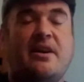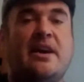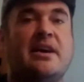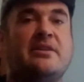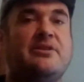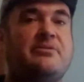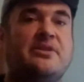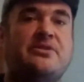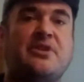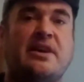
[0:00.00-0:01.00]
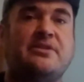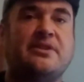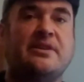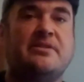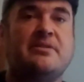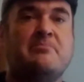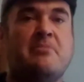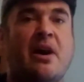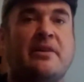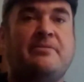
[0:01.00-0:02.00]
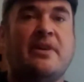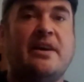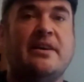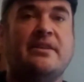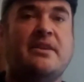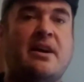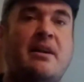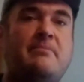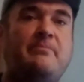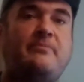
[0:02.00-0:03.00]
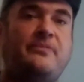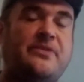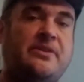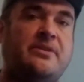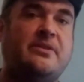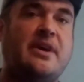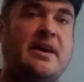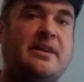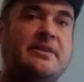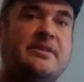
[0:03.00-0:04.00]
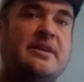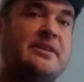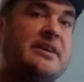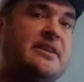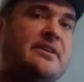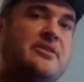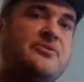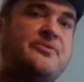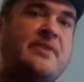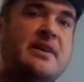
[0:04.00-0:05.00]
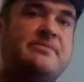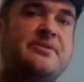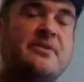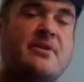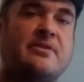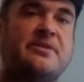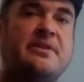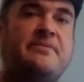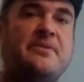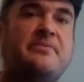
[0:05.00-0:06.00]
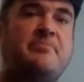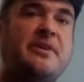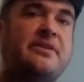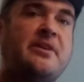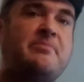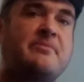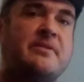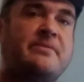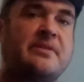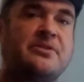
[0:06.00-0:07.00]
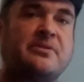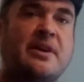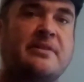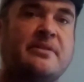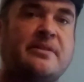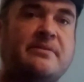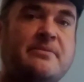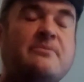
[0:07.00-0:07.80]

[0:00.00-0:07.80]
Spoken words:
and you can change it, modify it, and in getting those 5 stars, if you've picked up refrigerated